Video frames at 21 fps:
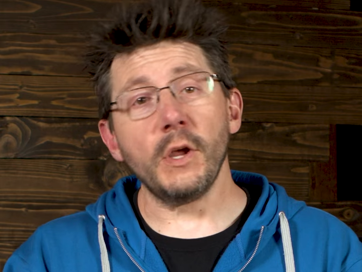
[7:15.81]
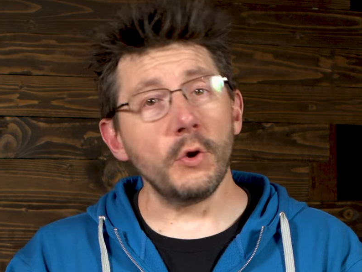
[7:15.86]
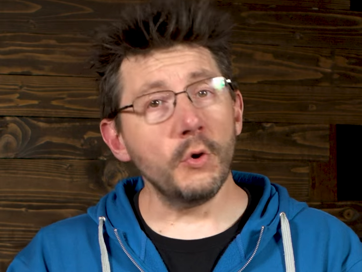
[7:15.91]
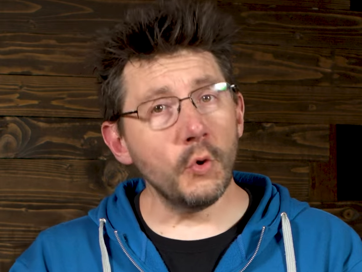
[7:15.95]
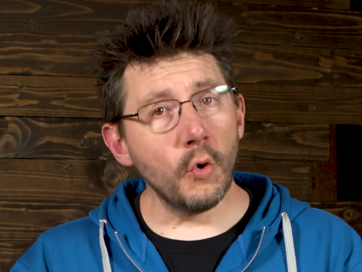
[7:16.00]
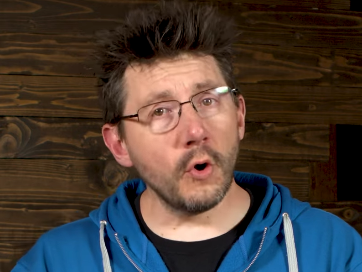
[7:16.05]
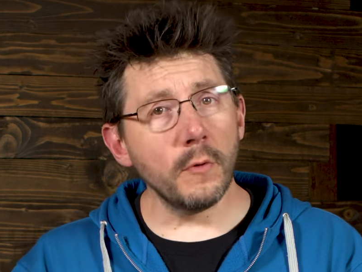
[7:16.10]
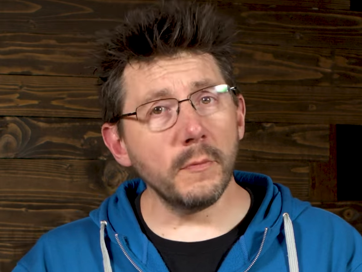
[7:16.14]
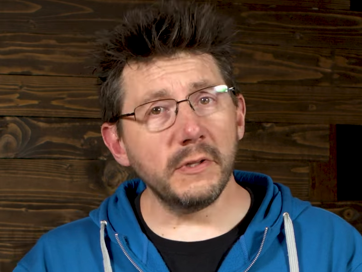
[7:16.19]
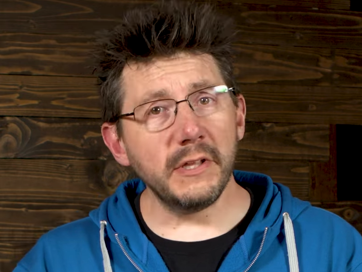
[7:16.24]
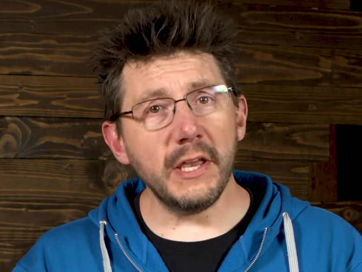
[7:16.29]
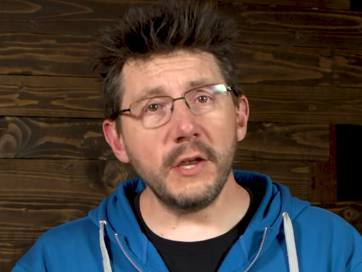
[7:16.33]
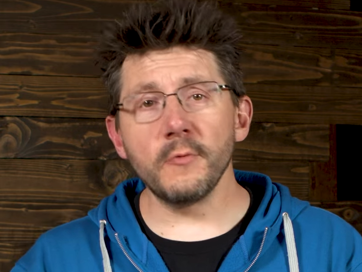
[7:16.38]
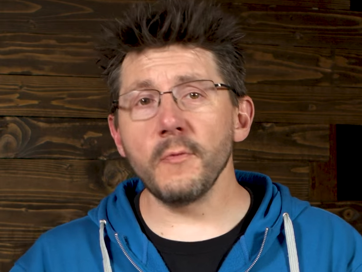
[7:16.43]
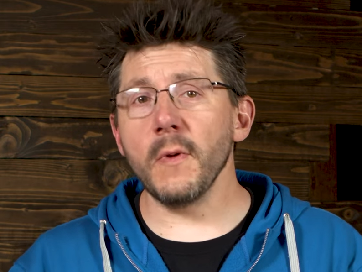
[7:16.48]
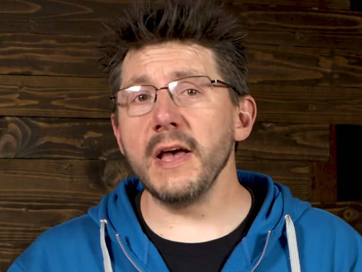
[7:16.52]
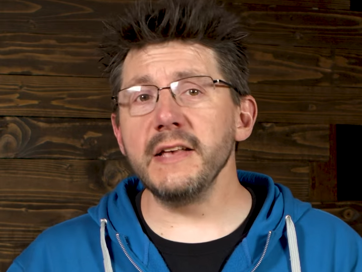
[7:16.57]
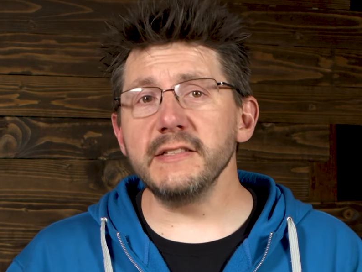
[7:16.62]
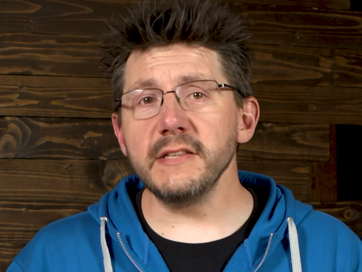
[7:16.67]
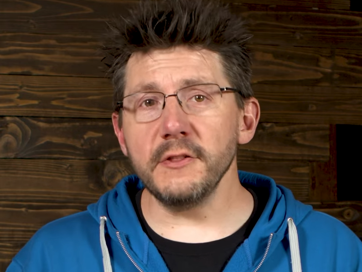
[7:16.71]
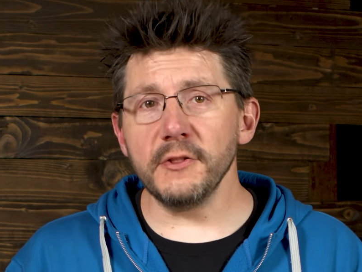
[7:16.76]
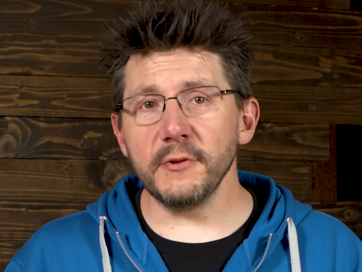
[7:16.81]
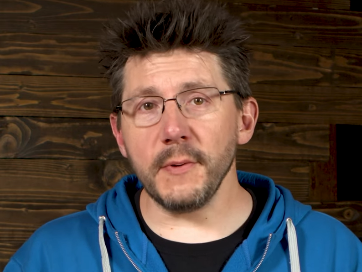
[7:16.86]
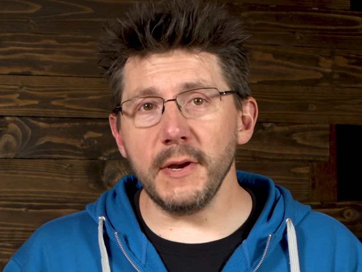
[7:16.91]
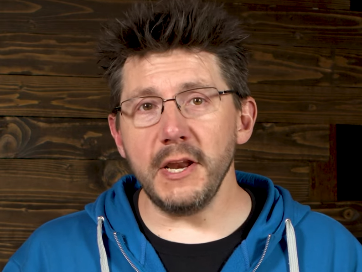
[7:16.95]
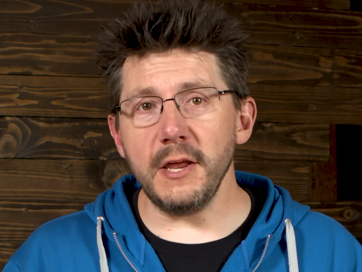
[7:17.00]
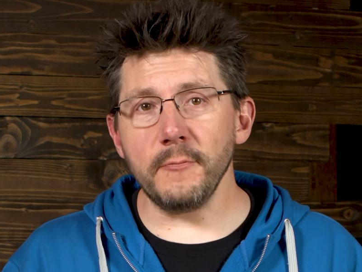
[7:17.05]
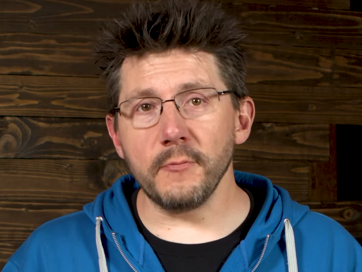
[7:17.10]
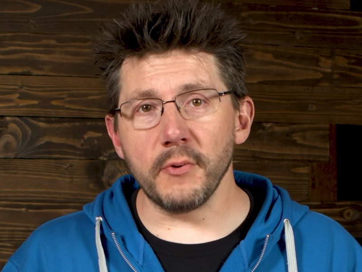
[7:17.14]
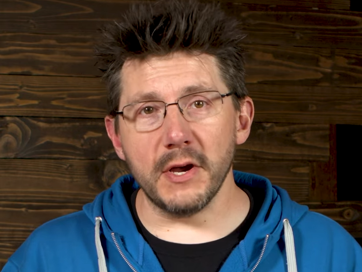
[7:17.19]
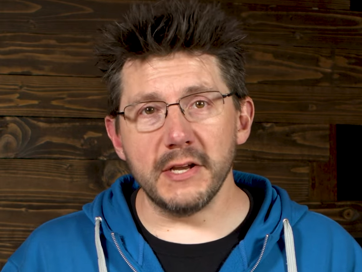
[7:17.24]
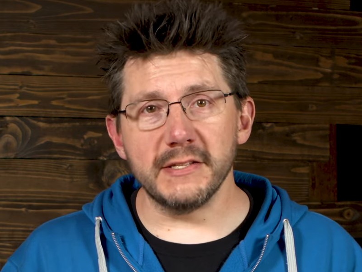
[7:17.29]
Normally in resin
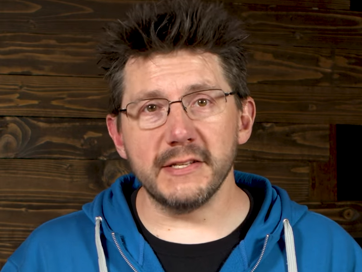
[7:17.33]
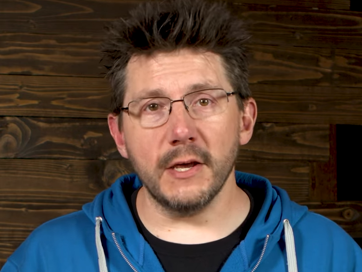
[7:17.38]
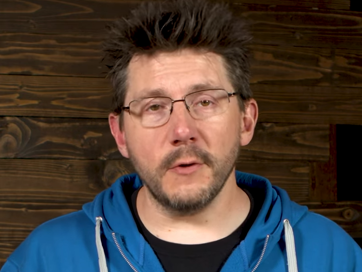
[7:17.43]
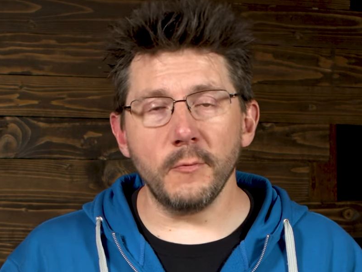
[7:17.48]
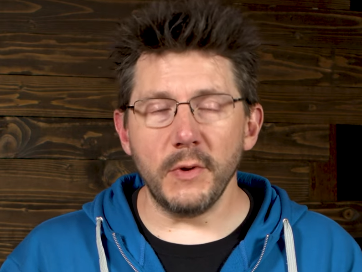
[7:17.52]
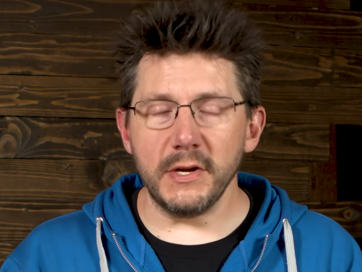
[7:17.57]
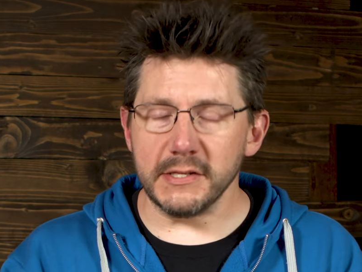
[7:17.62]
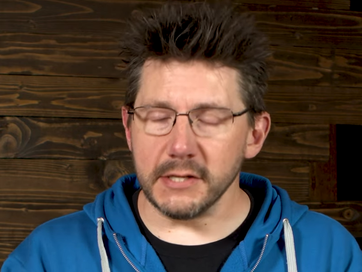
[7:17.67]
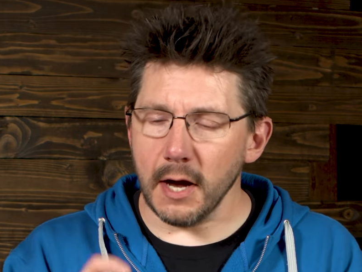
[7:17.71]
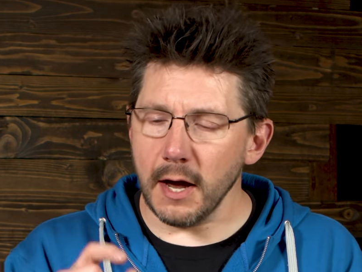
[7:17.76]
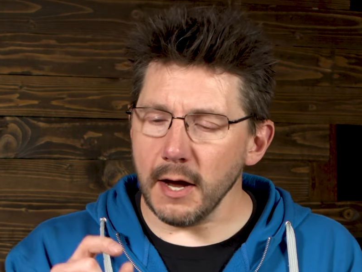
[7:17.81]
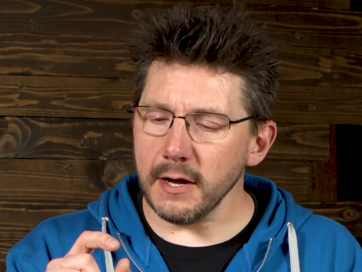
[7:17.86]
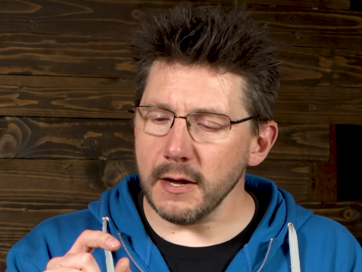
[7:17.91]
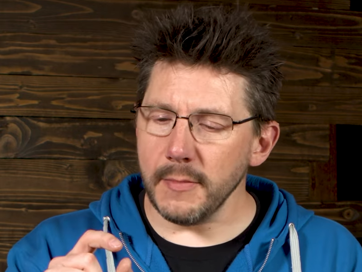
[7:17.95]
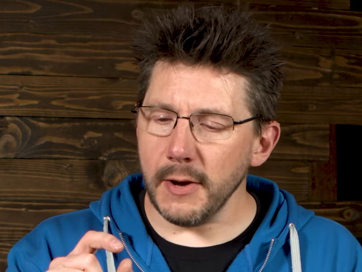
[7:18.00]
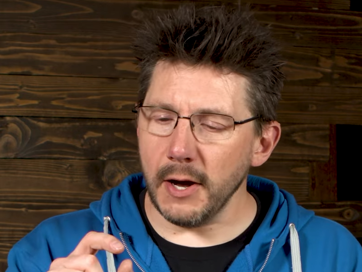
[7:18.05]
3D printing, we talk